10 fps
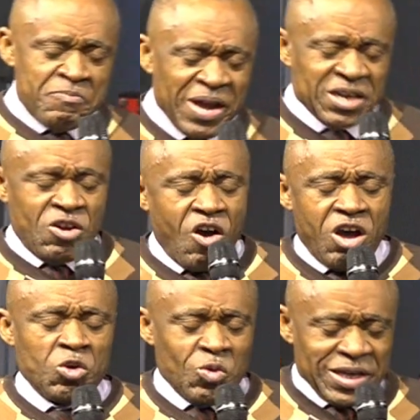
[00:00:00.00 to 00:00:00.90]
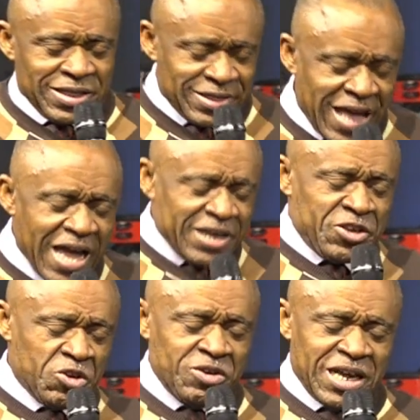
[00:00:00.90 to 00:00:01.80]
But God, we
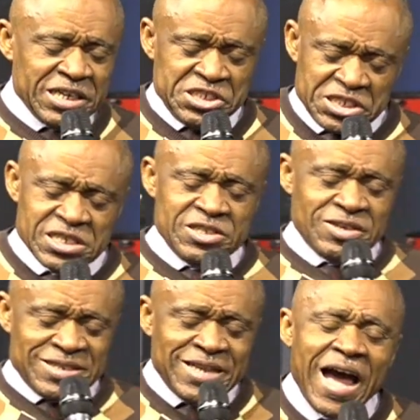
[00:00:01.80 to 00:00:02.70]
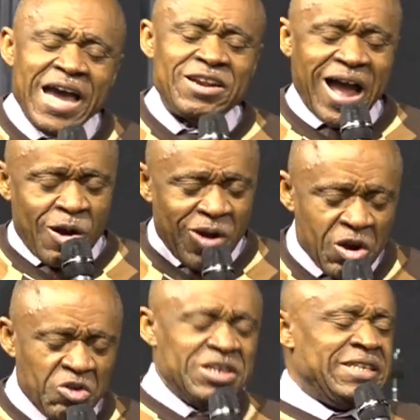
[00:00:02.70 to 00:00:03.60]
thank you that Jesus died our
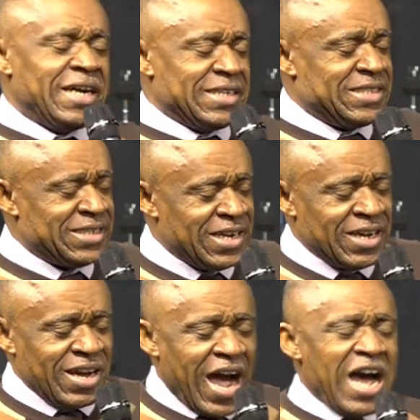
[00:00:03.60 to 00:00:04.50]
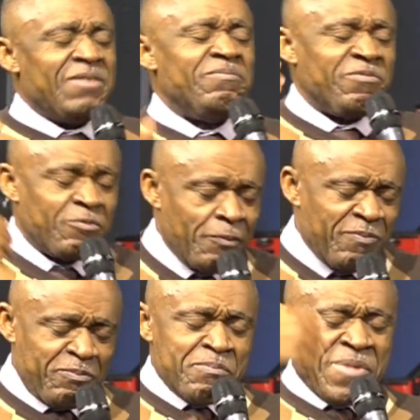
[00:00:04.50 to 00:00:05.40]
own death and
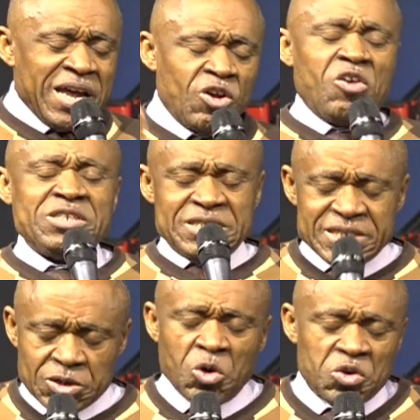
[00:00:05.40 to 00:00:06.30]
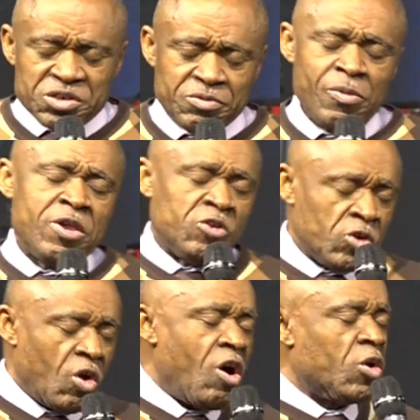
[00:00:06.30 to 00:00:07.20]
made us his own.
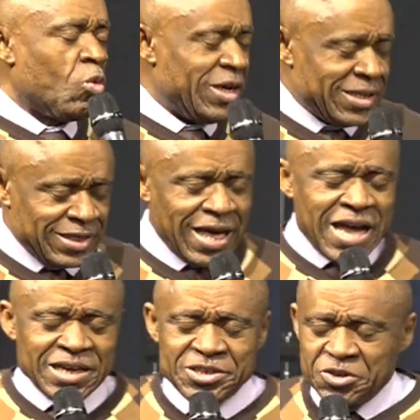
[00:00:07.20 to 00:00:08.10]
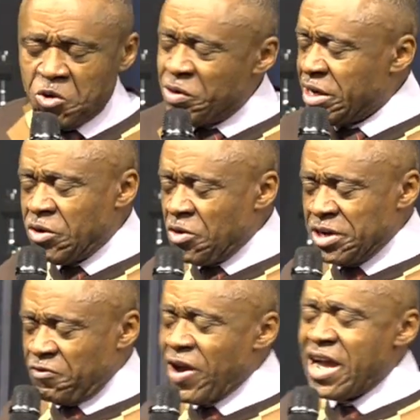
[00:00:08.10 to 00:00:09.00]
Lord, we thank you. We
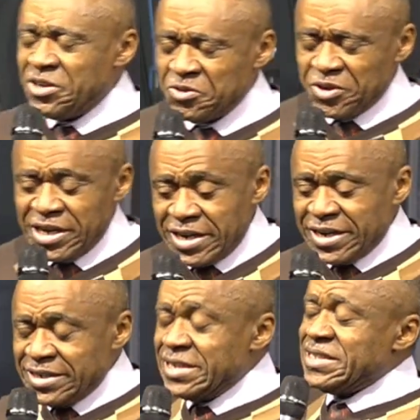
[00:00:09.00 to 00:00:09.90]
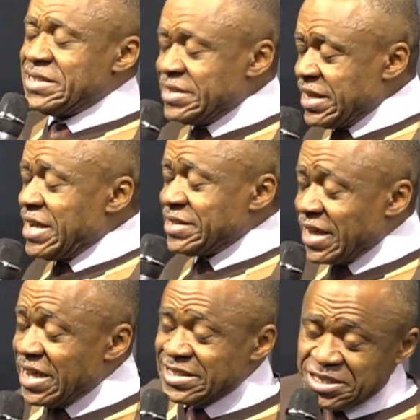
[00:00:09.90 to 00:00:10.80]
glorify you. This year,
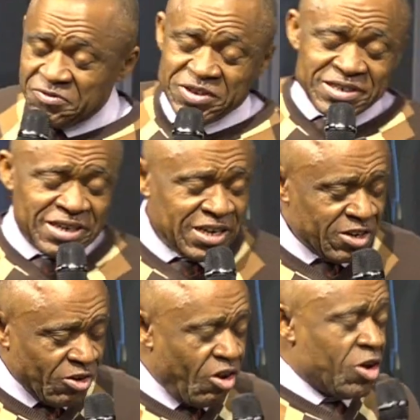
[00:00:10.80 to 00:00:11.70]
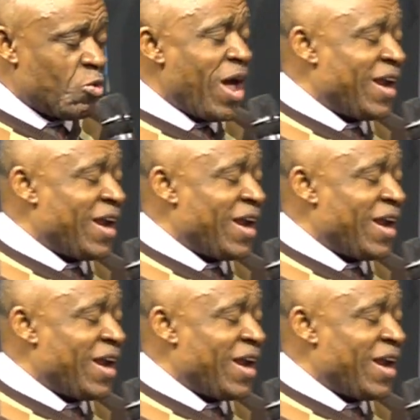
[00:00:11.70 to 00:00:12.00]
Thanksgiving, Lord, we